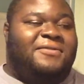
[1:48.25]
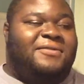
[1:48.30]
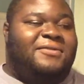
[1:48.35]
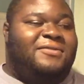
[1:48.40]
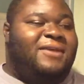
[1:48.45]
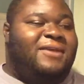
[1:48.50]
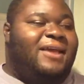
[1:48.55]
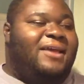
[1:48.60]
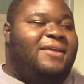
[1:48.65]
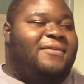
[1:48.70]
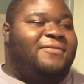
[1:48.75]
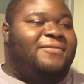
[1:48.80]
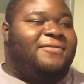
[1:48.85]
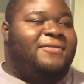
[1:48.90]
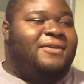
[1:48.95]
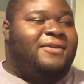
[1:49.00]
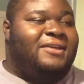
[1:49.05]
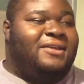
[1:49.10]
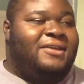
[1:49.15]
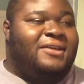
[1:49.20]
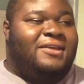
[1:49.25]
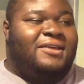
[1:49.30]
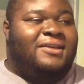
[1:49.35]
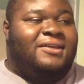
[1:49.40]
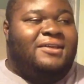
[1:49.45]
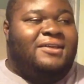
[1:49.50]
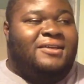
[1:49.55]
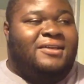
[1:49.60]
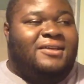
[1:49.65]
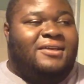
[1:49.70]
You have
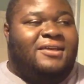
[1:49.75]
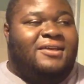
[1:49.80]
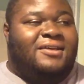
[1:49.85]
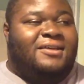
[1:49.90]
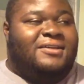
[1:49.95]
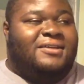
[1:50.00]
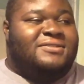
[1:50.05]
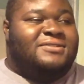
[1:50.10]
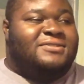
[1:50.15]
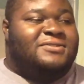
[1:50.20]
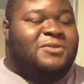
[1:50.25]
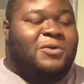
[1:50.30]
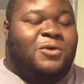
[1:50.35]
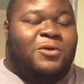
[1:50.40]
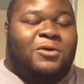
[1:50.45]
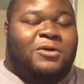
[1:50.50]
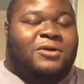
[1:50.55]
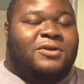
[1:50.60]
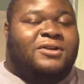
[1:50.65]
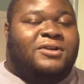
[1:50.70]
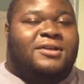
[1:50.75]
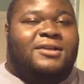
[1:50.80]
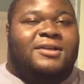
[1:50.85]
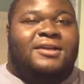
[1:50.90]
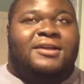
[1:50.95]
stored